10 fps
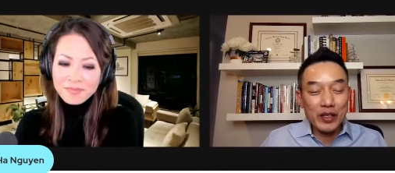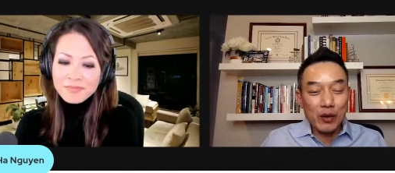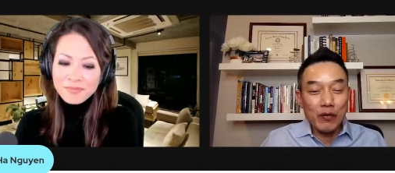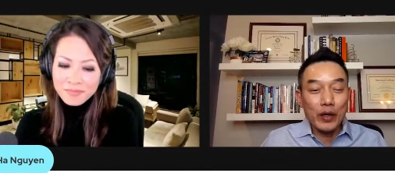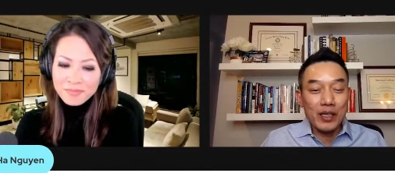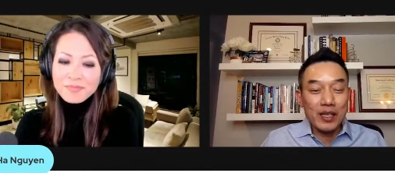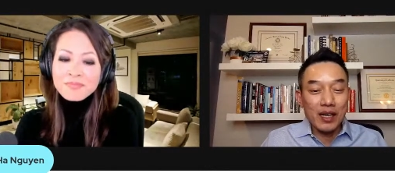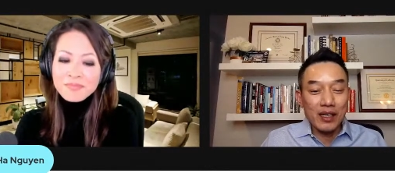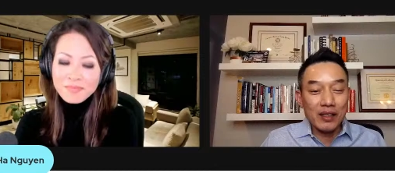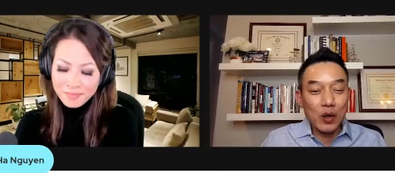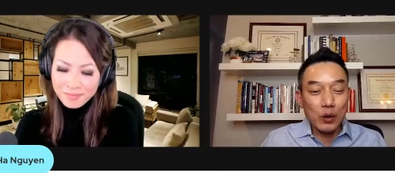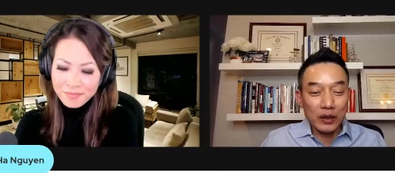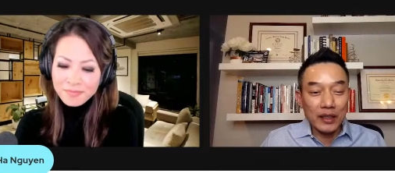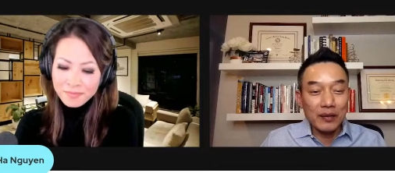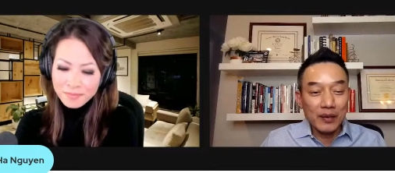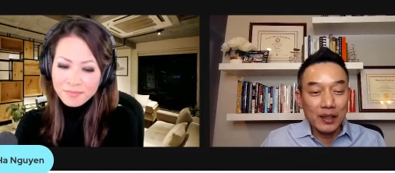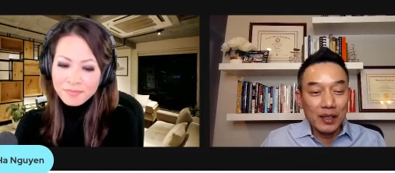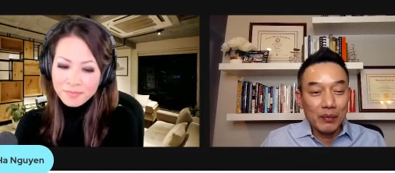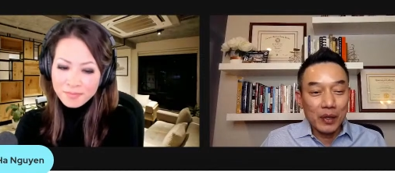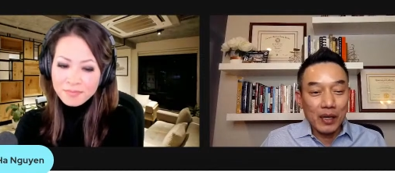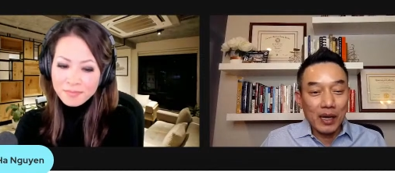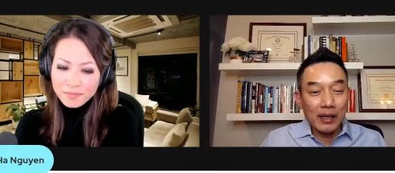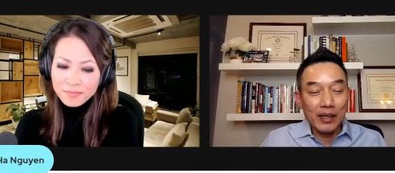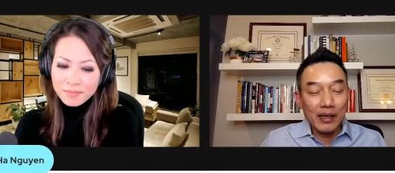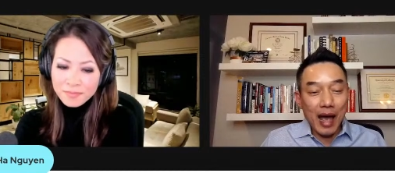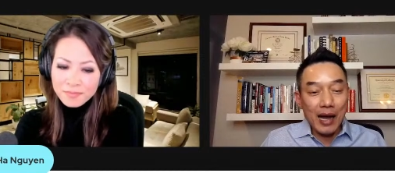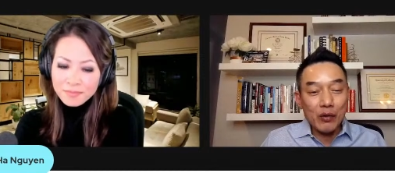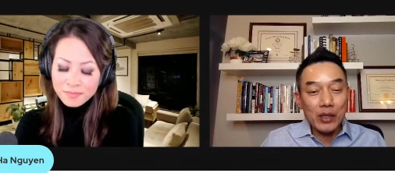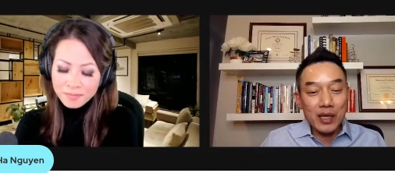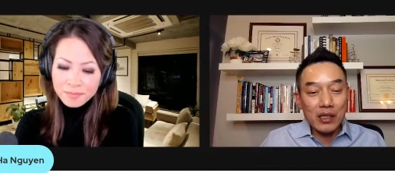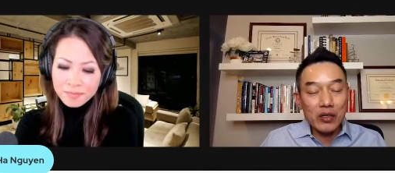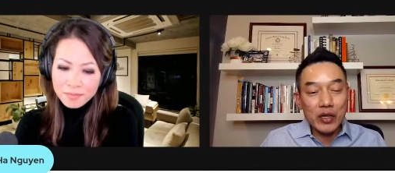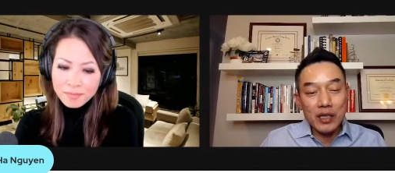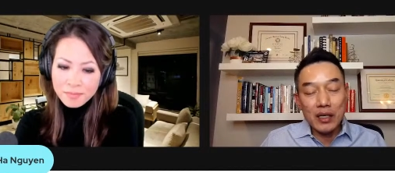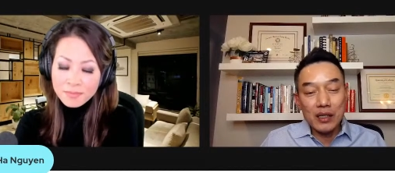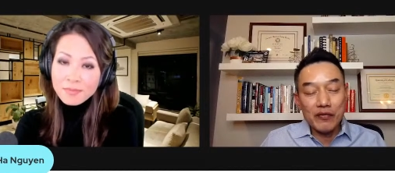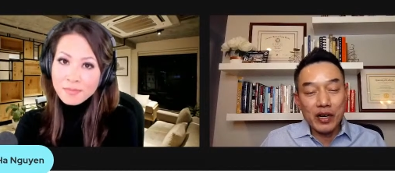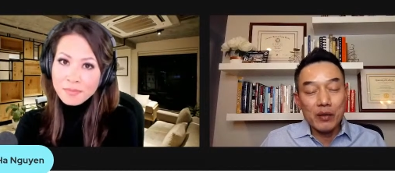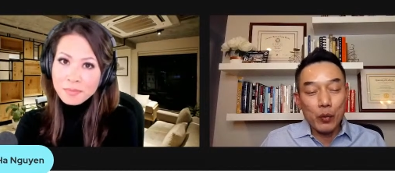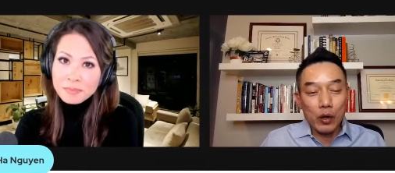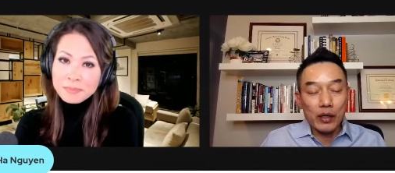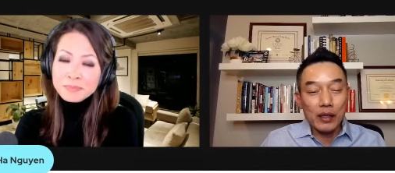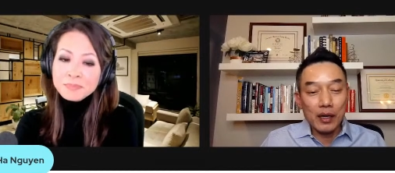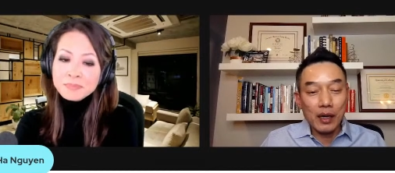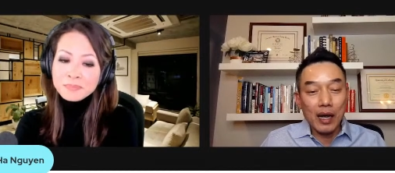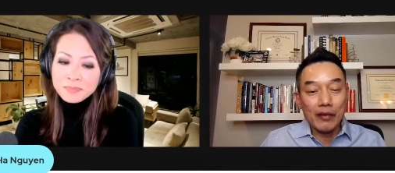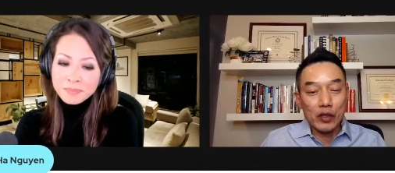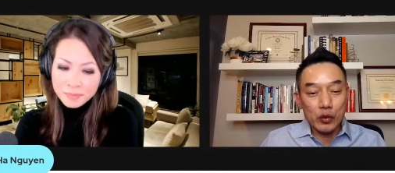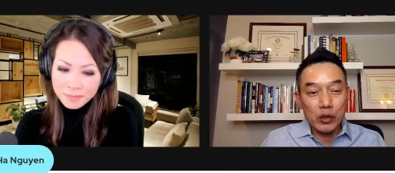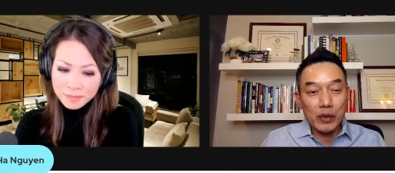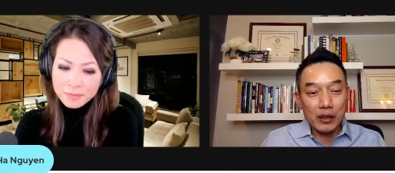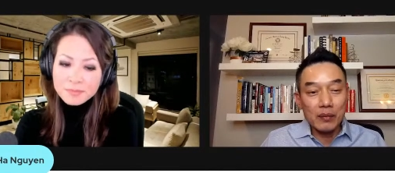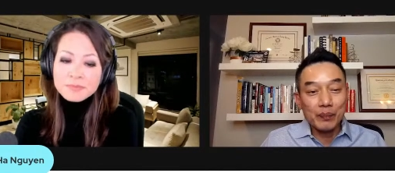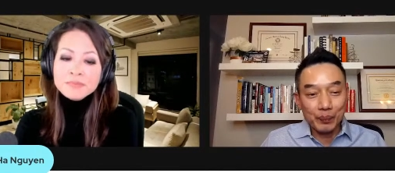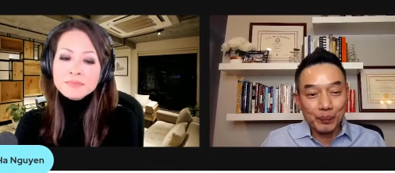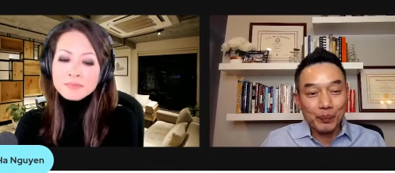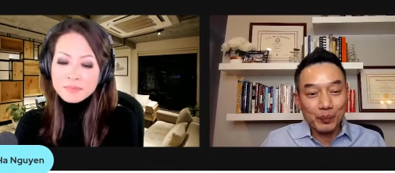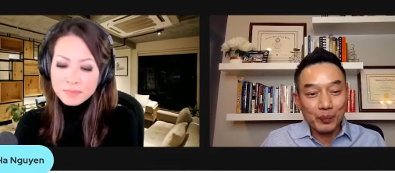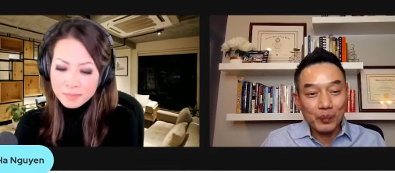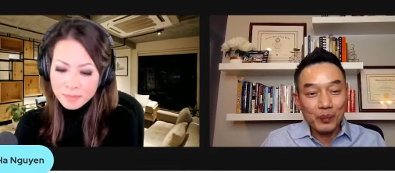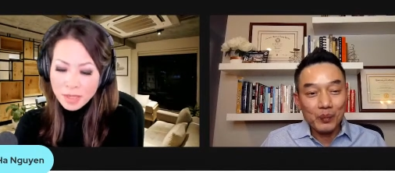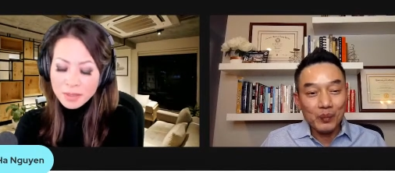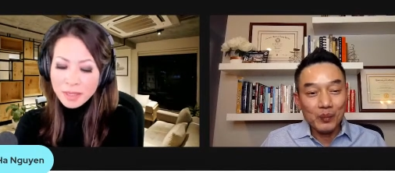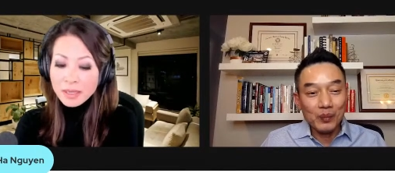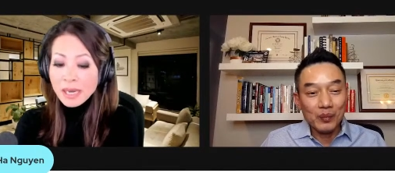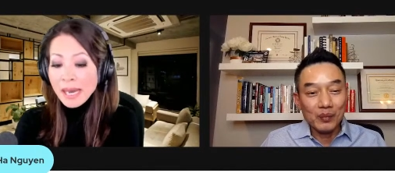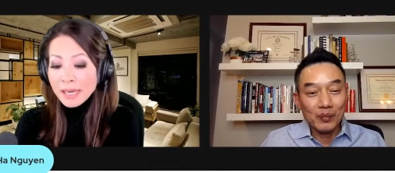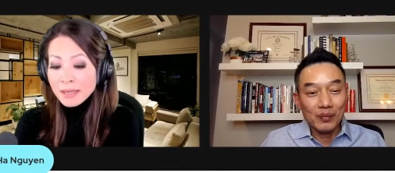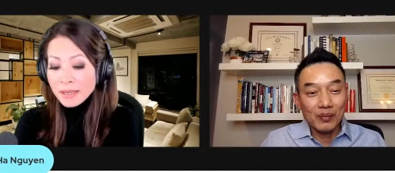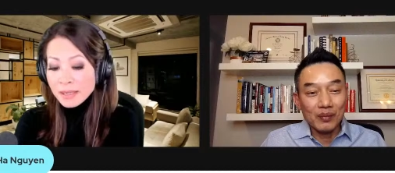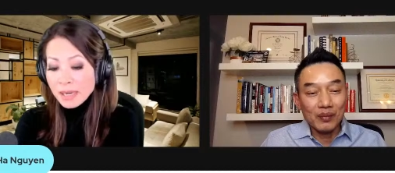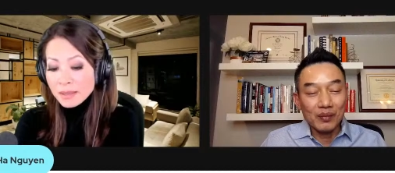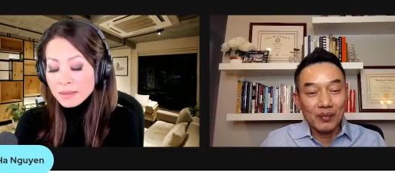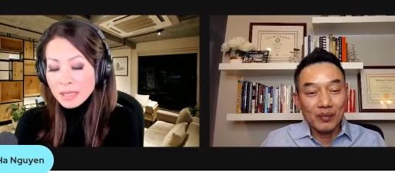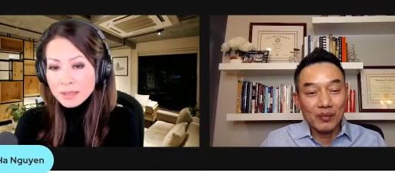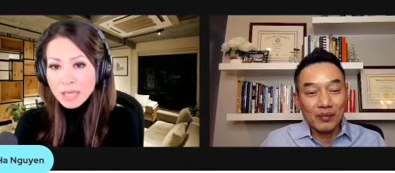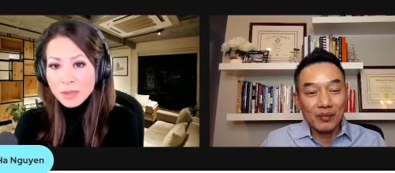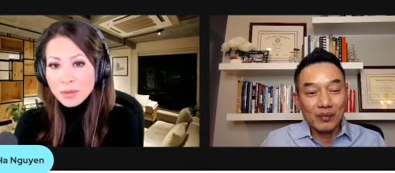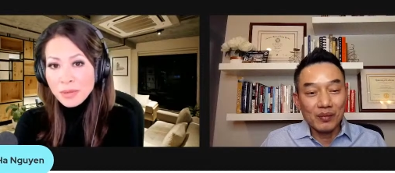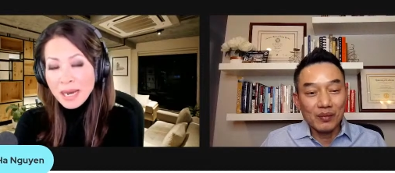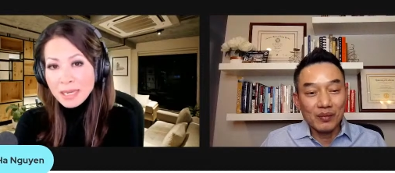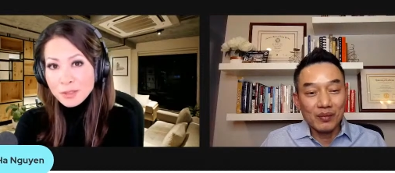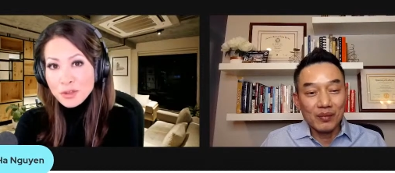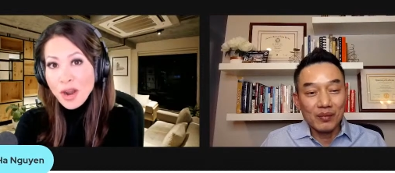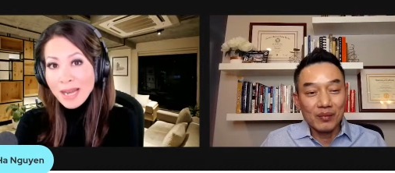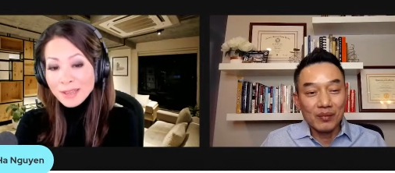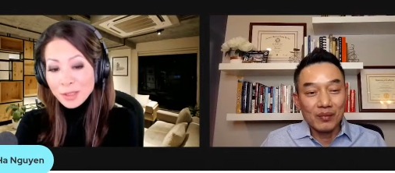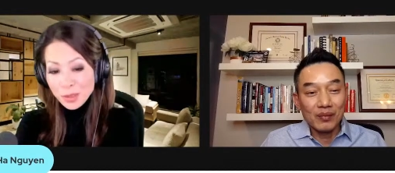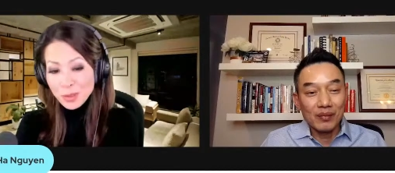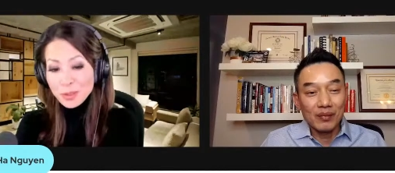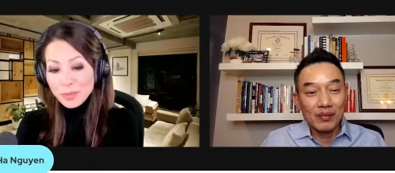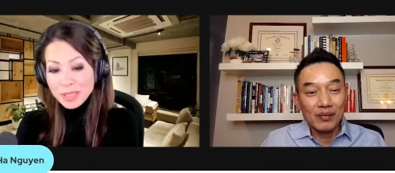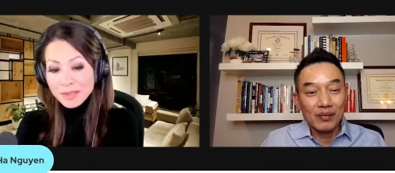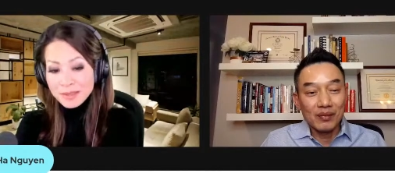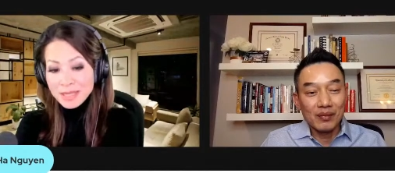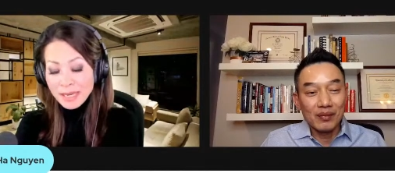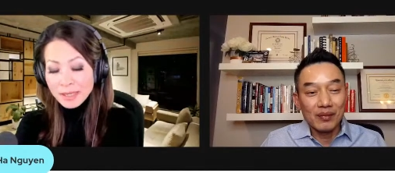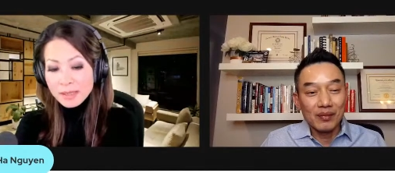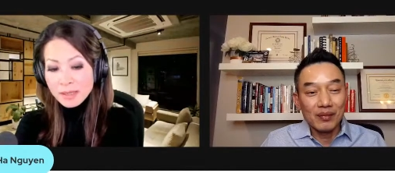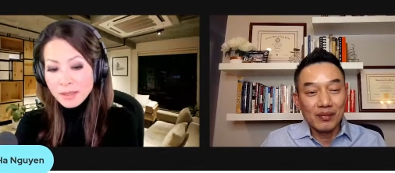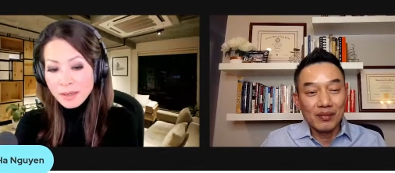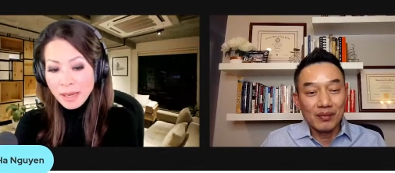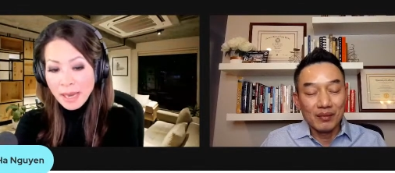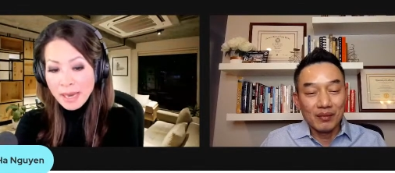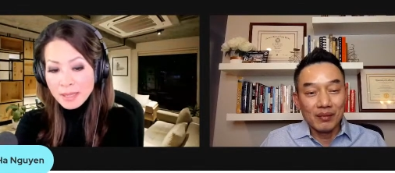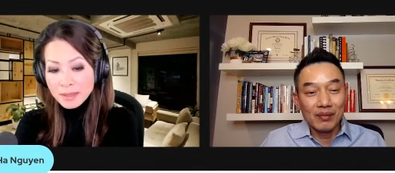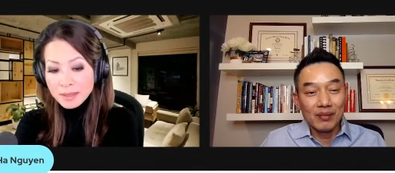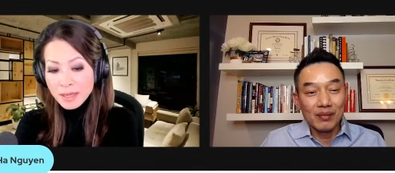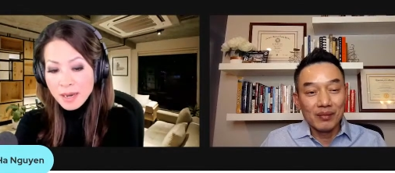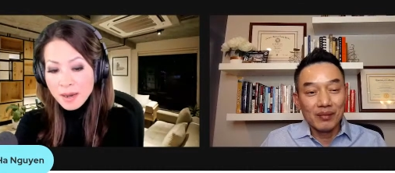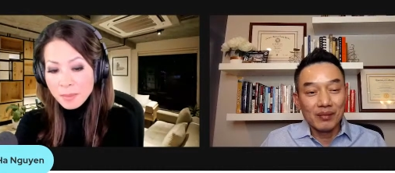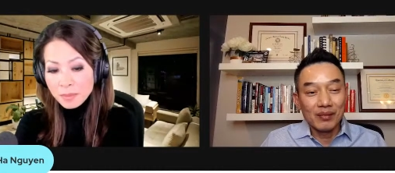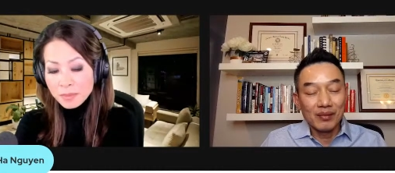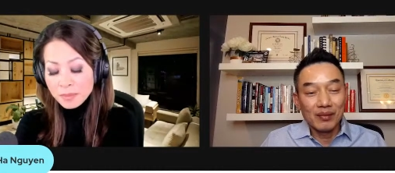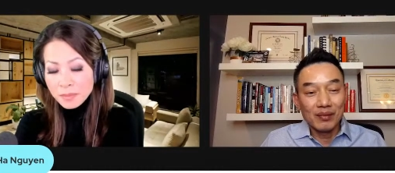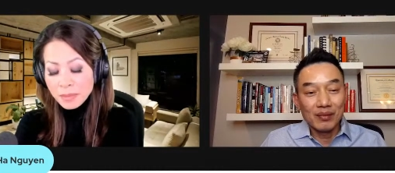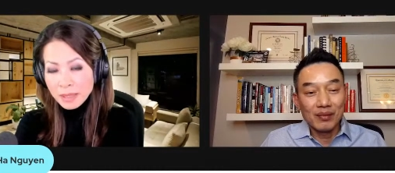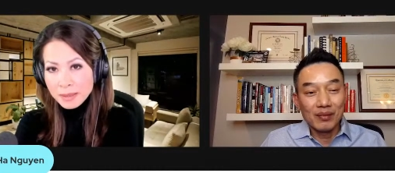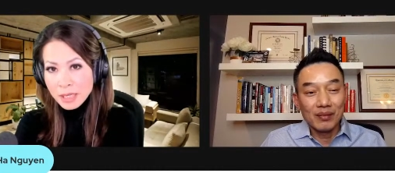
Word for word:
Speaker 1: to avoid the sun totally, but uh, I think adequate sunscreen is very important uh, after treatment.
Speaker 2: Okay, and and I'll I'll tell you, I tried the CoolPeel thing, and mm -hmm. um, I think